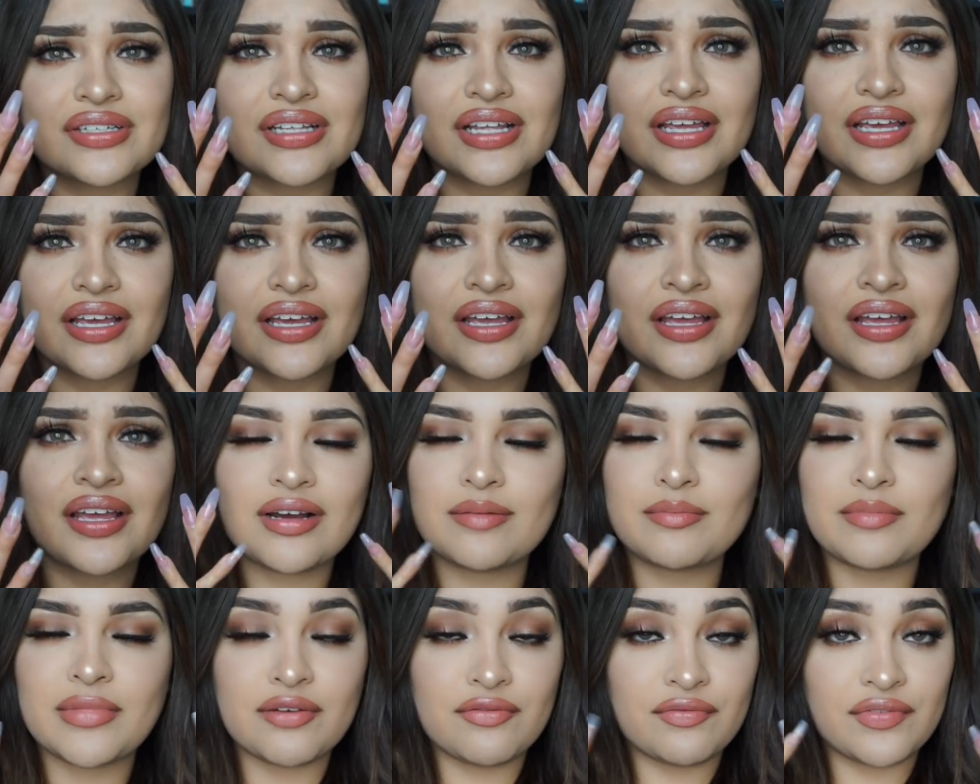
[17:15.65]
Like,
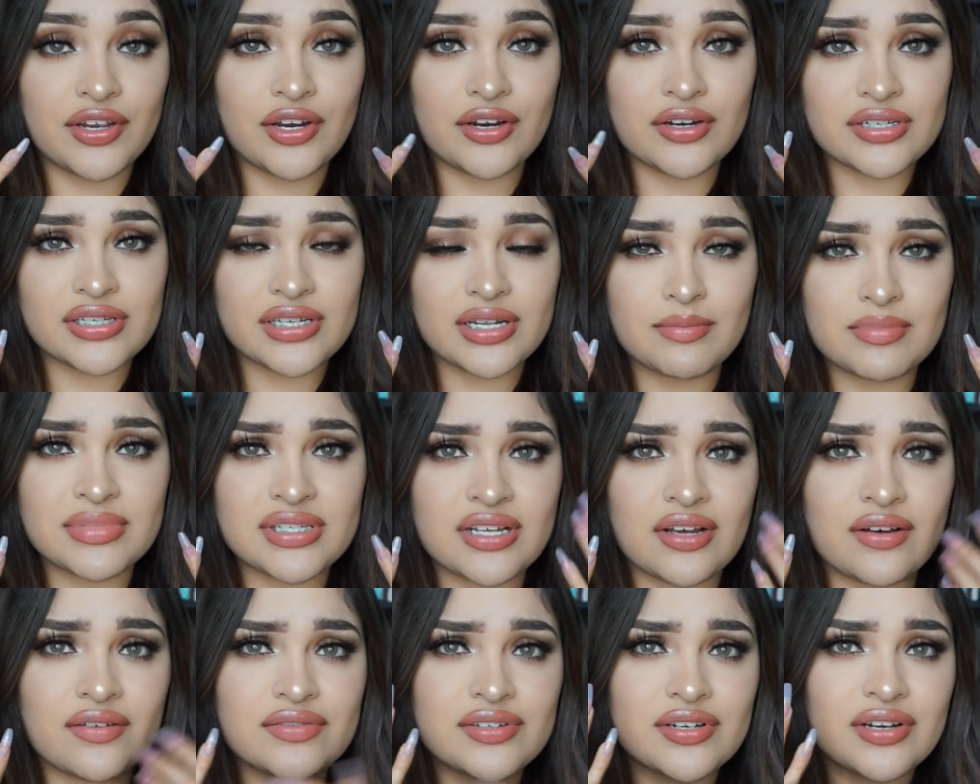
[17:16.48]
my fingers
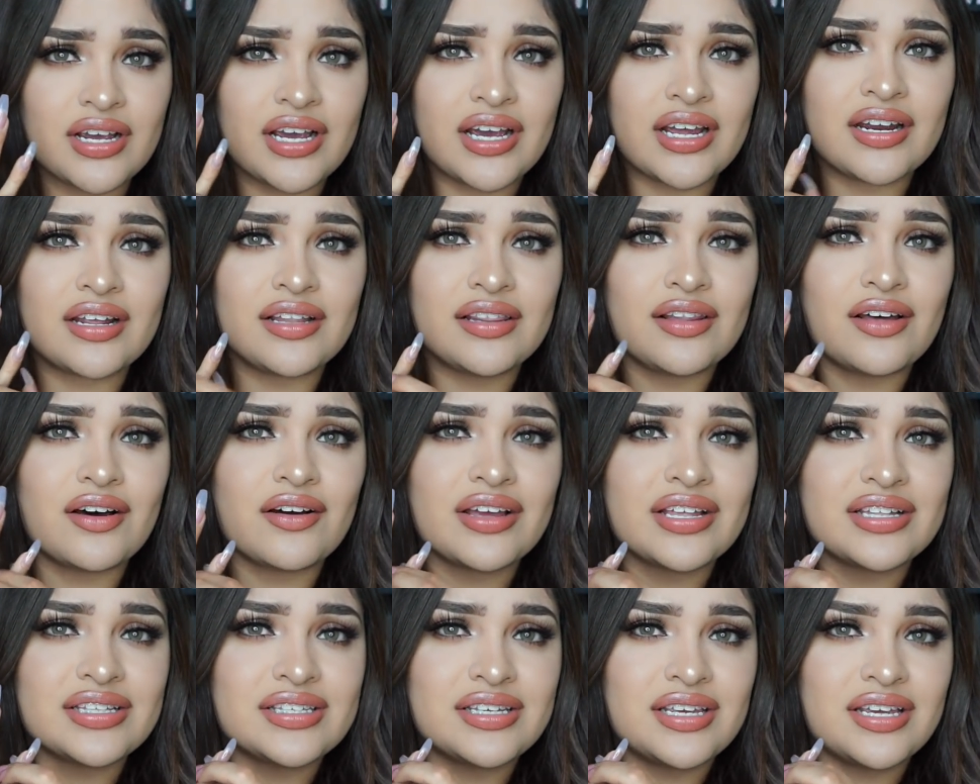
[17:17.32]
themselves are kind of
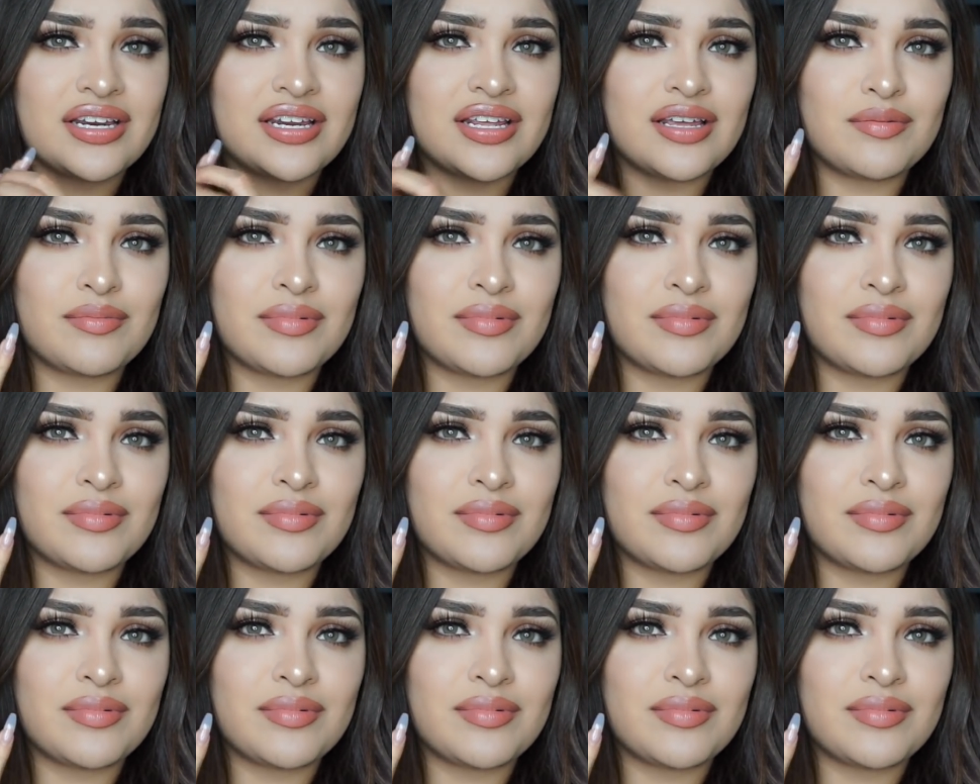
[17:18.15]
long and skinny,